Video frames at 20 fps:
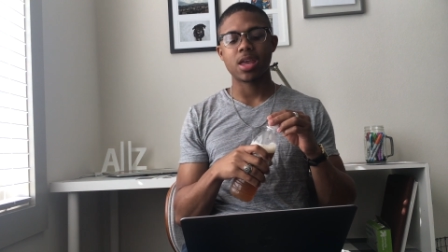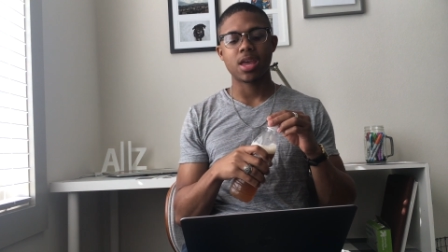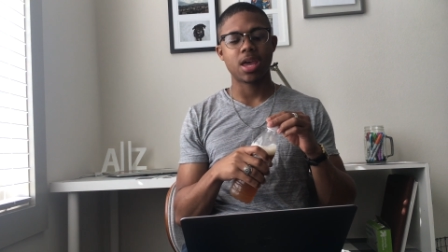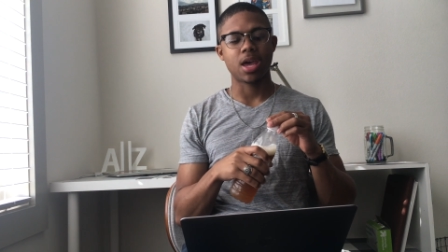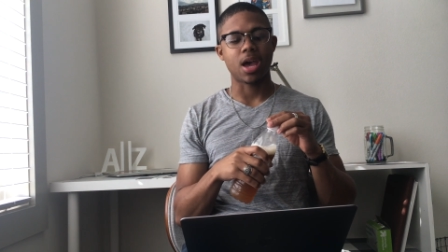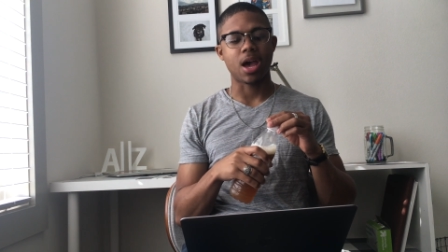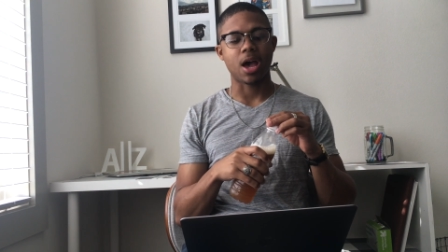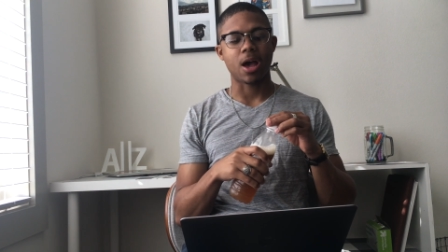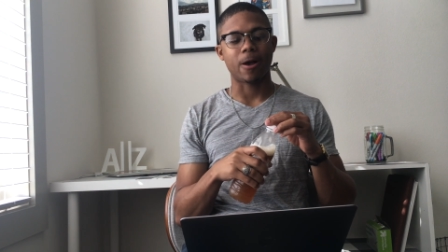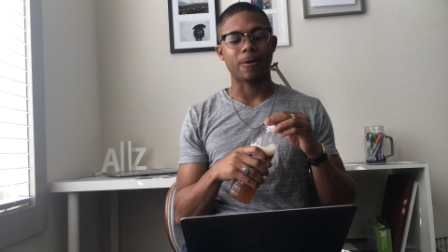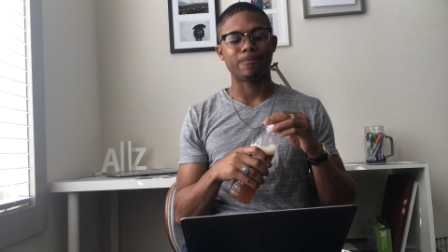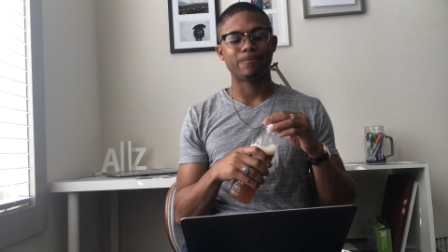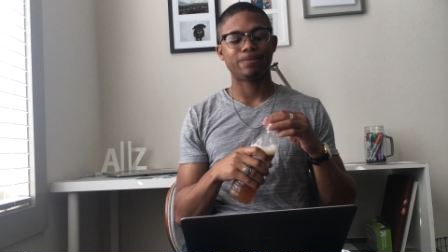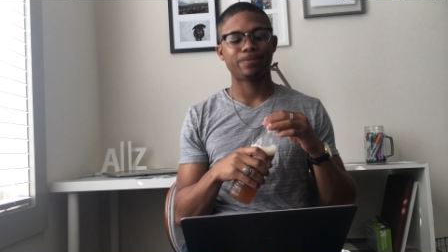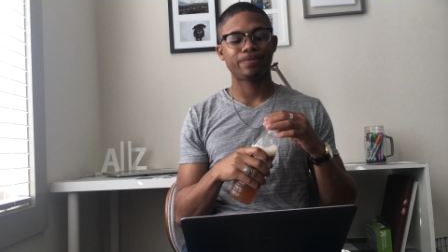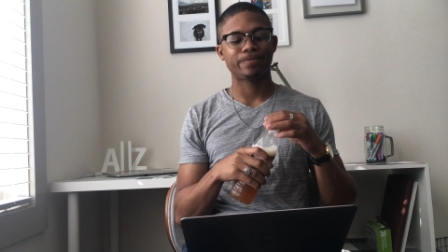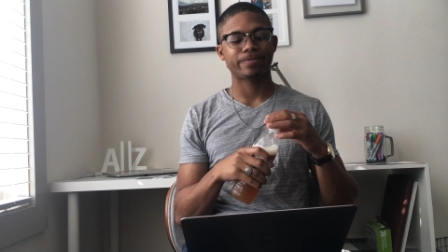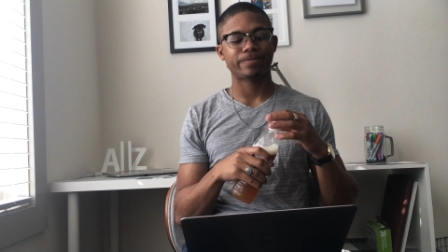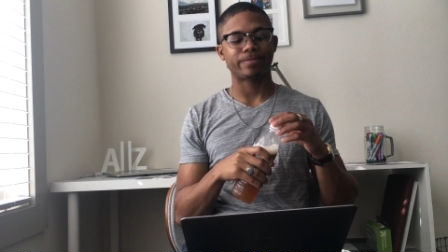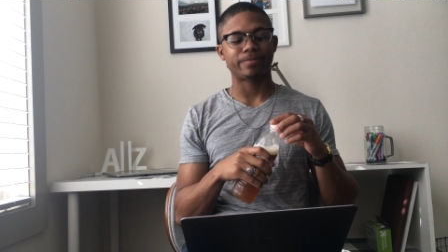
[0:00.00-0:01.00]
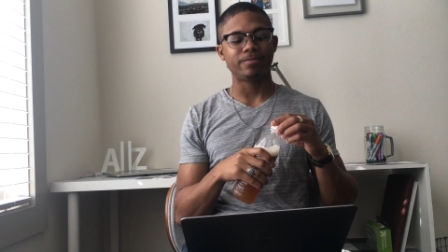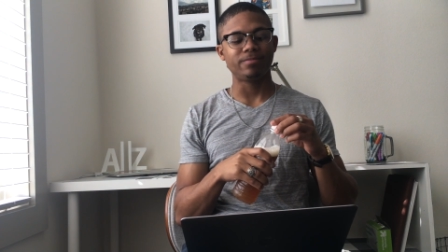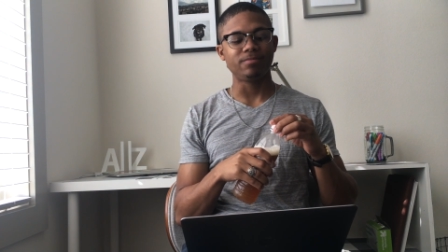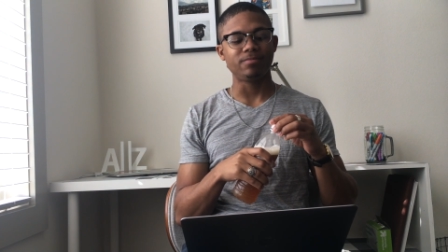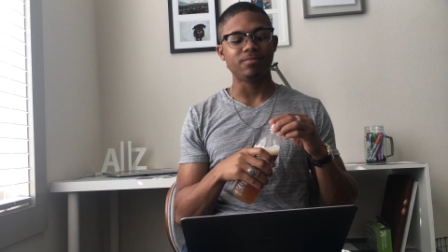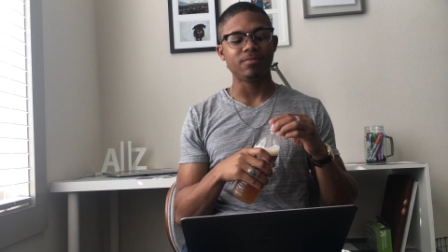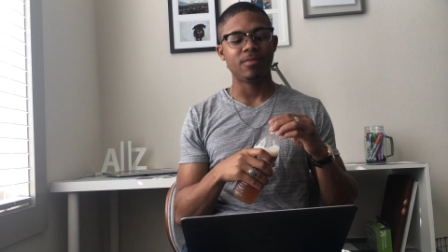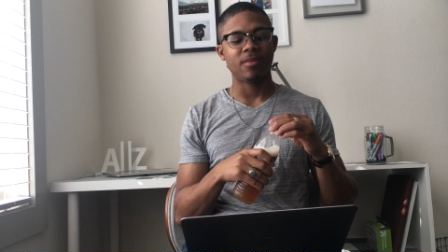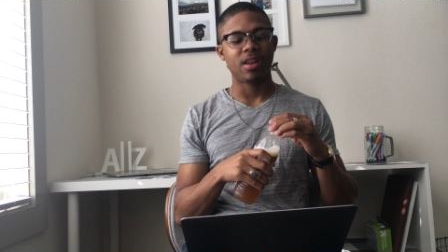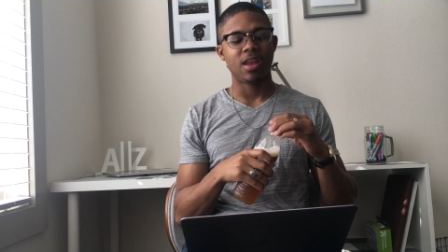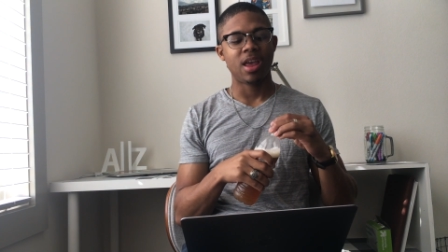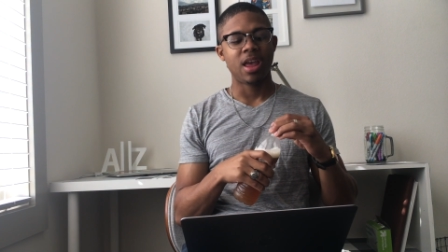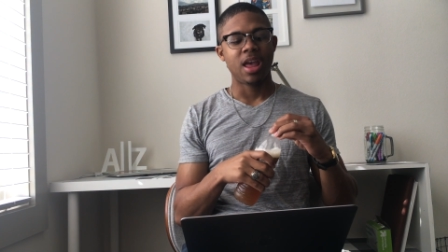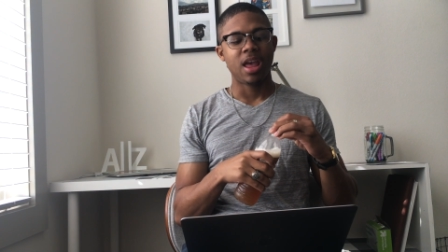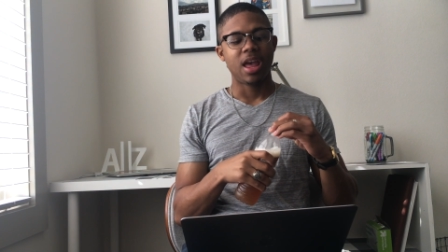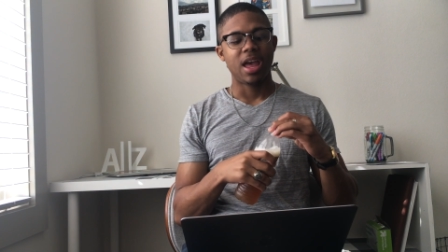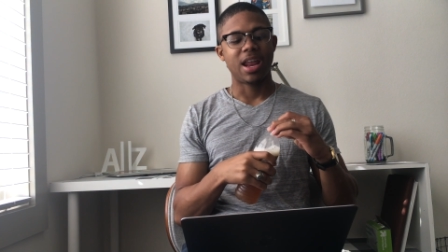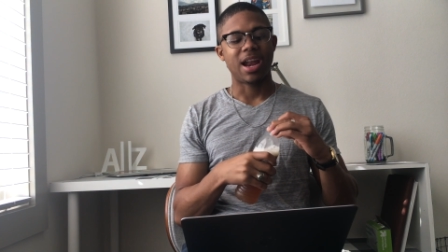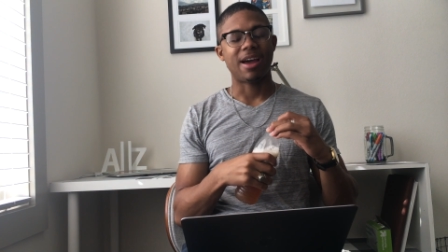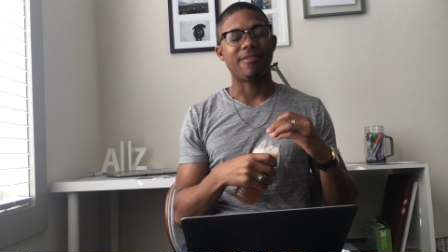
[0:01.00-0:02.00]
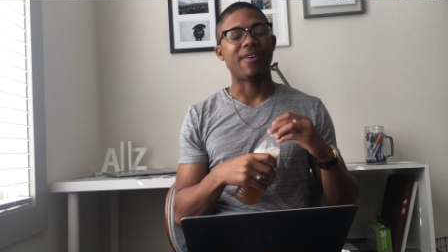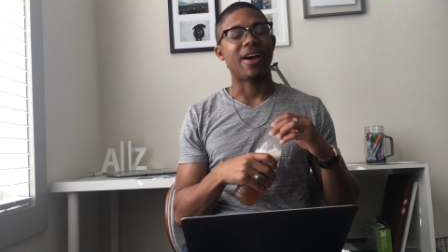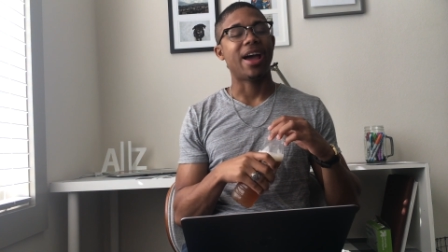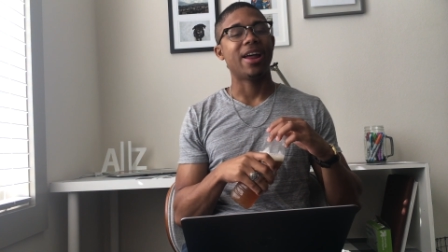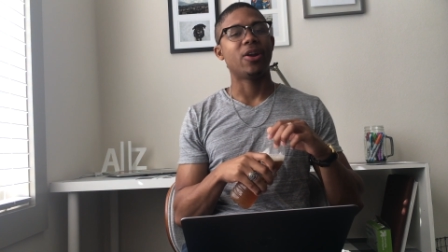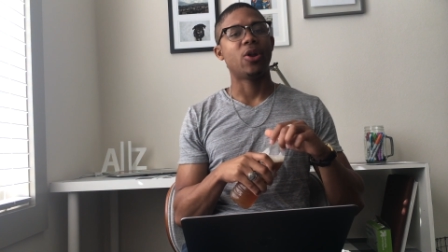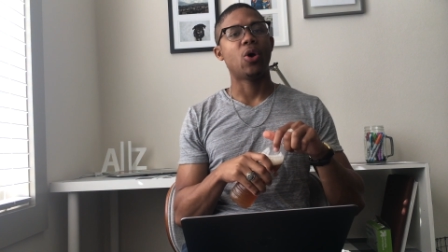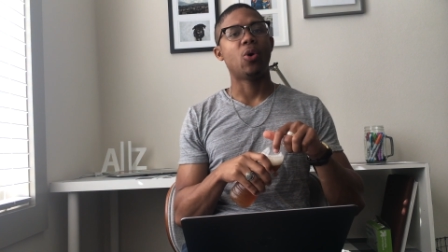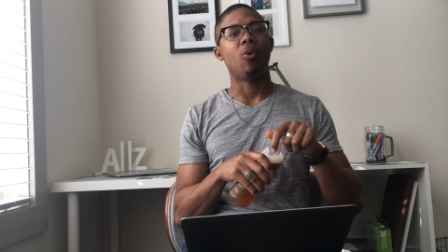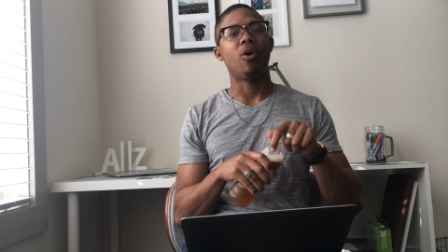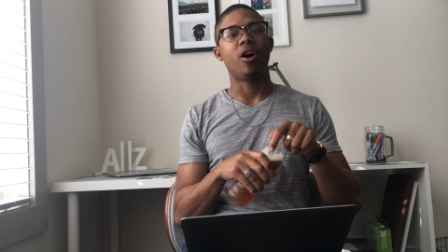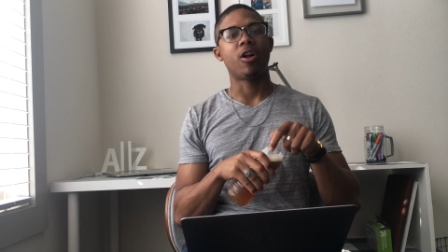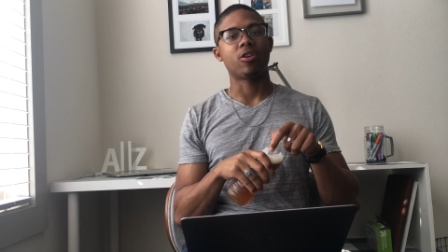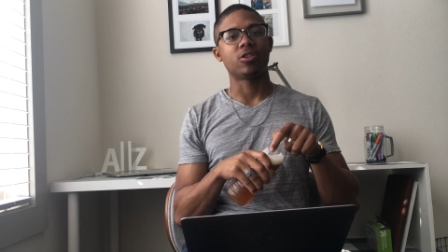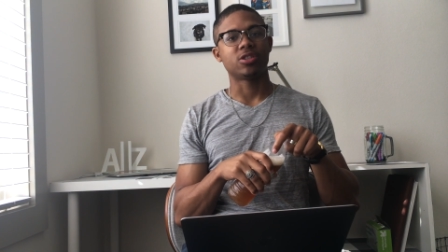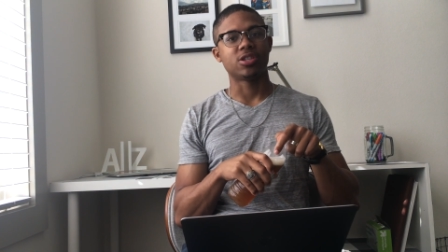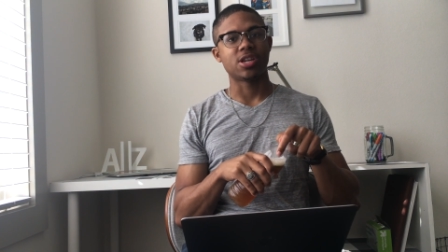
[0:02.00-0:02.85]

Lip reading: Yeah, and I've had no water